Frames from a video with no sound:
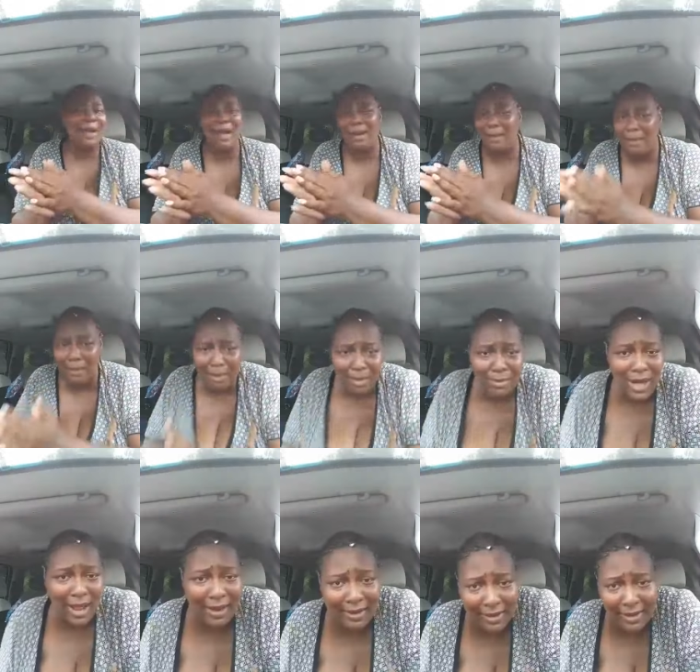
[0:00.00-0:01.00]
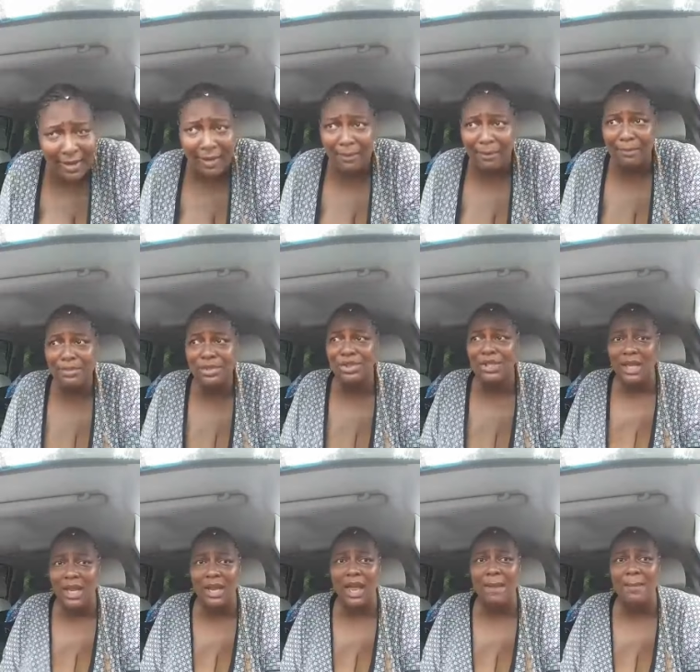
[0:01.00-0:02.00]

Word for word: how old I am? Shit,